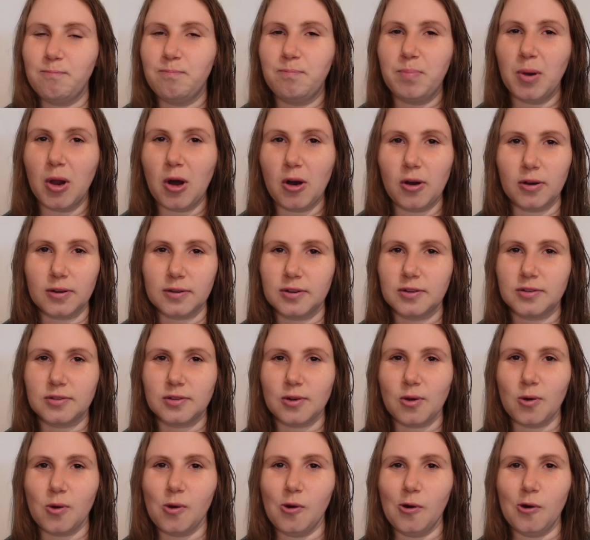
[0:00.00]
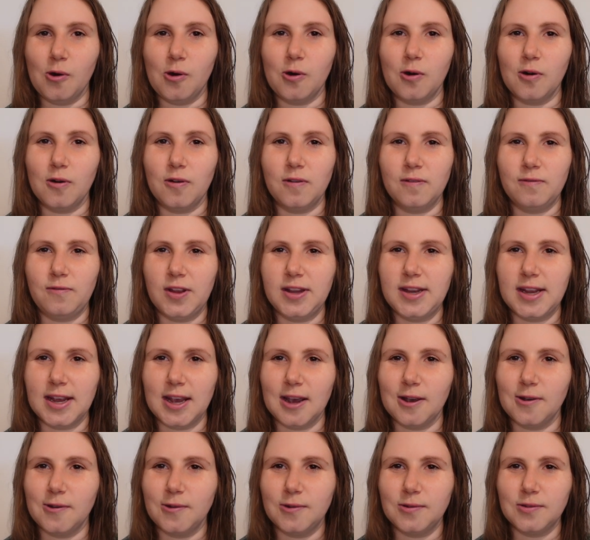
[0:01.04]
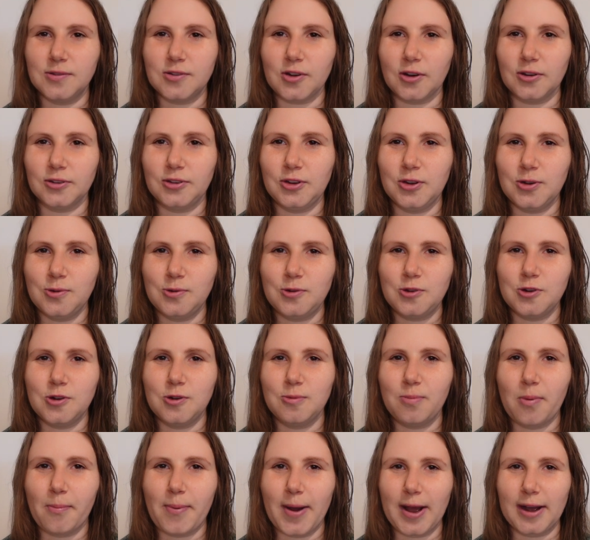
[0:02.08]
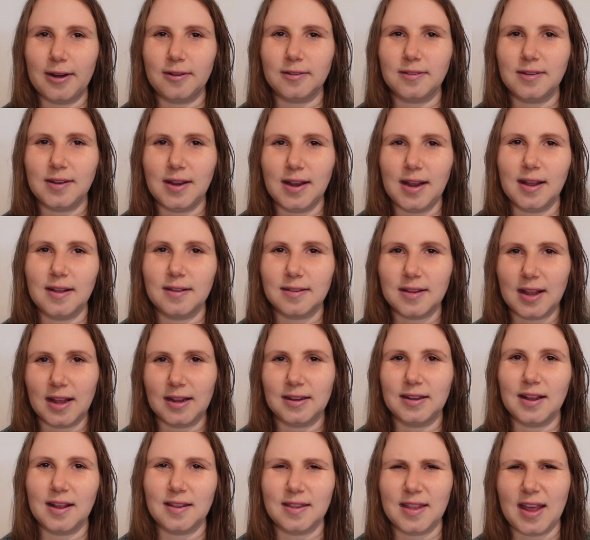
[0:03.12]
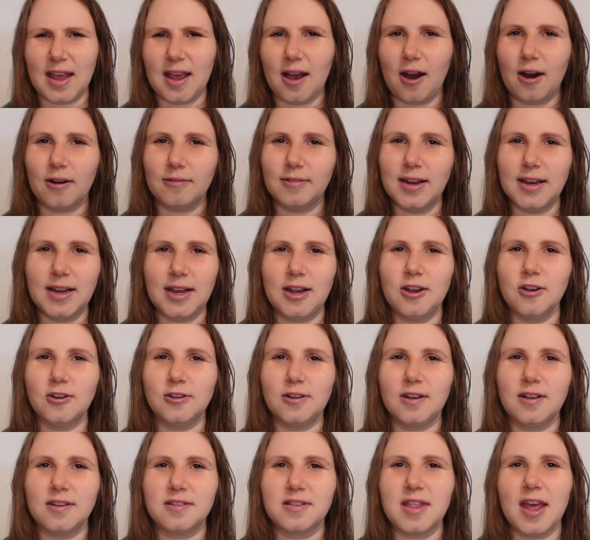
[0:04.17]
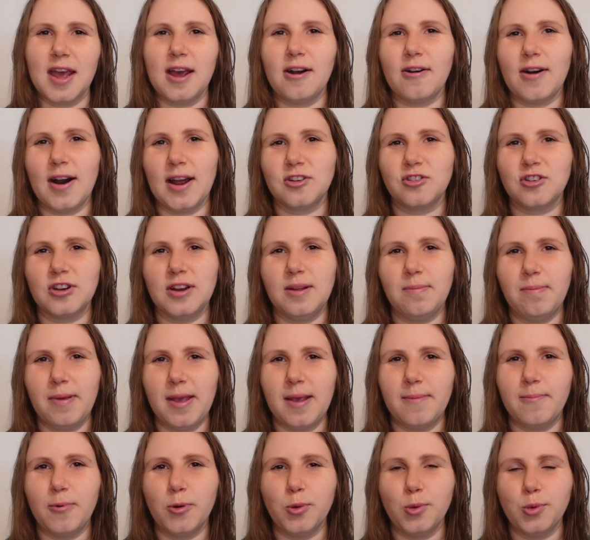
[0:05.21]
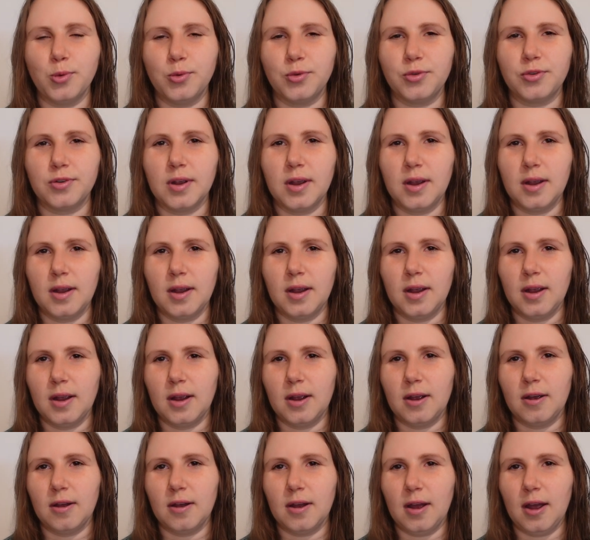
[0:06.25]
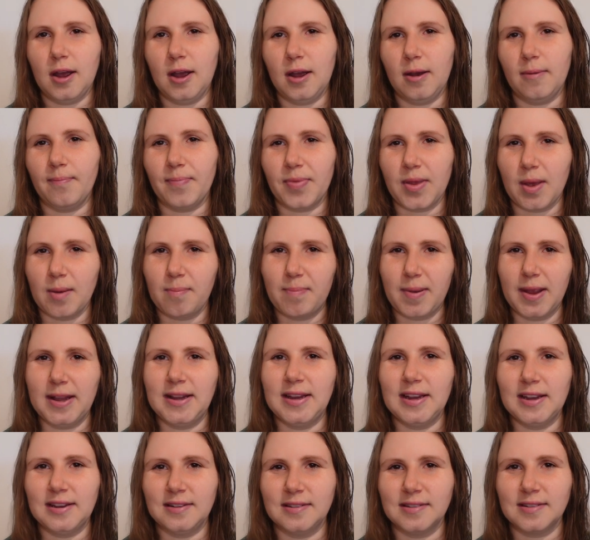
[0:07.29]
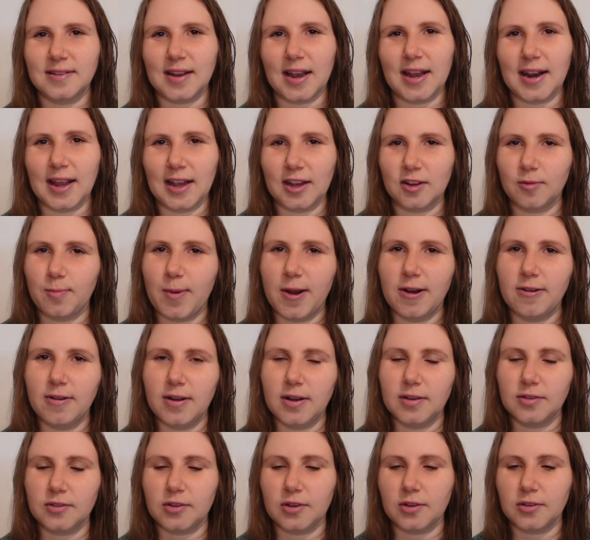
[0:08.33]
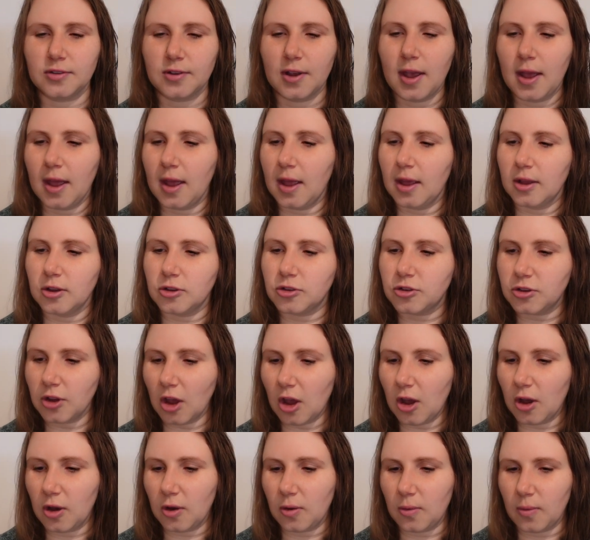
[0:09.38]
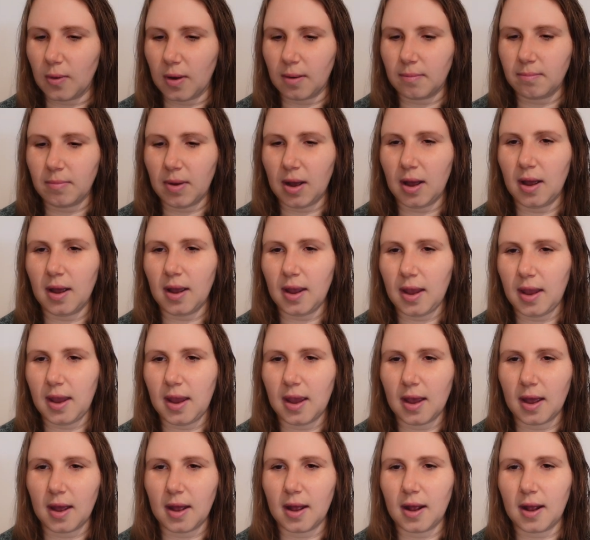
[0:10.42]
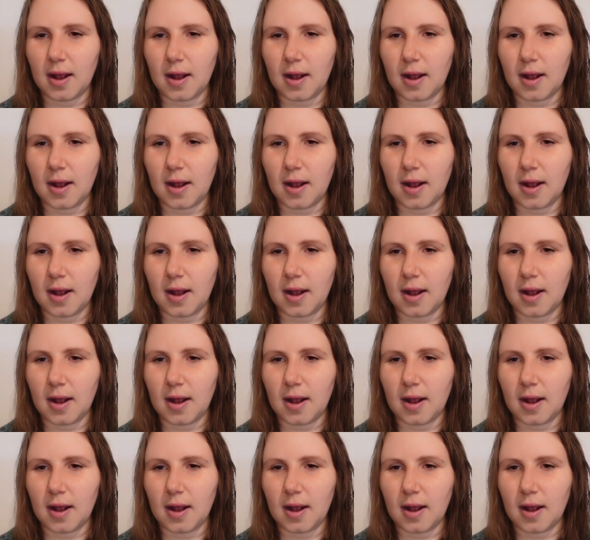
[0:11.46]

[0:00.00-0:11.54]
blogs or videos on YouTube about it, then they are really good because they are actually people's opinions and experiences. So my